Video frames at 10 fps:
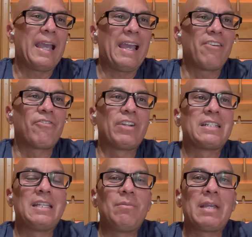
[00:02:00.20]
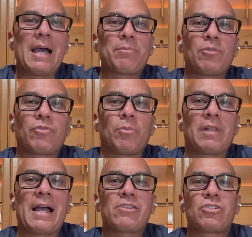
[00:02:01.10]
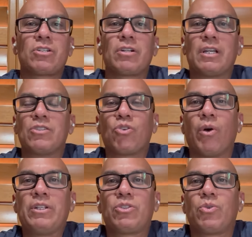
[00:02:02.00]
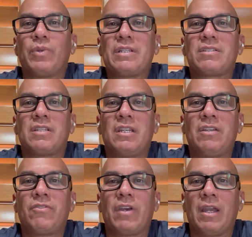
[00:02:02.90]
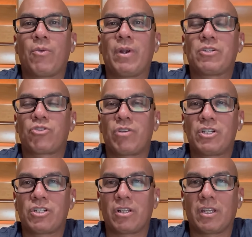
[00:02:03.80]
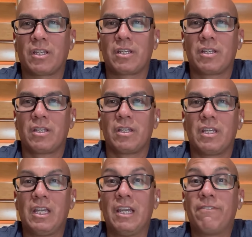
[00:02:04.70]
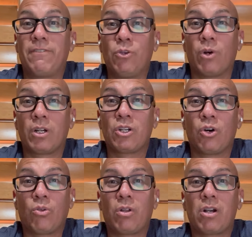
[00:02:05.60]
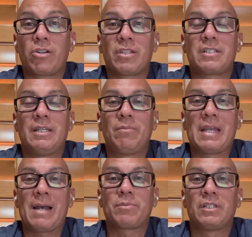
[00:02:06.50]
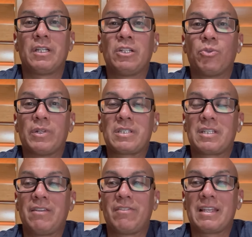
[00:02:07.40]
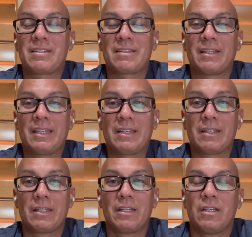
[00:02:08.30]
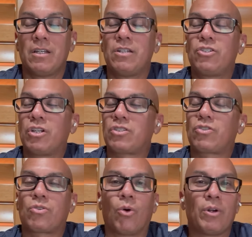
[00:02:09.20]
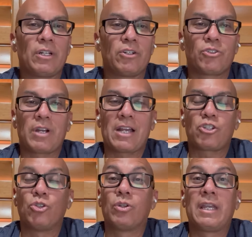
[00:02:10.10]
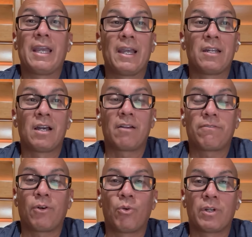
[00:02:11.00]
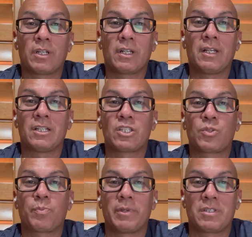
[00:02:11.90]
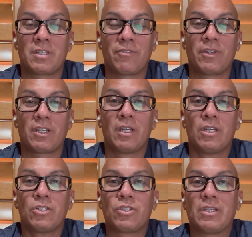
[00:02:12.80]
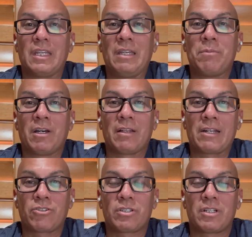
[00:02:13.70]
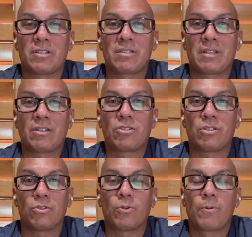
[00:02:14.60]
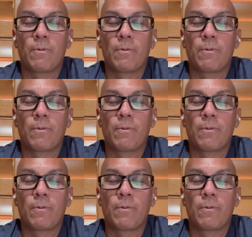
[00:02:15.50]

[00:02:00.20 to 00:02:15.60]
Every team captain from last year is going to receive a registration link. If you are no longer the team captain and you receive this link, just throw it in your trash. You cannot forward it. It is specific to the email address it is sent to.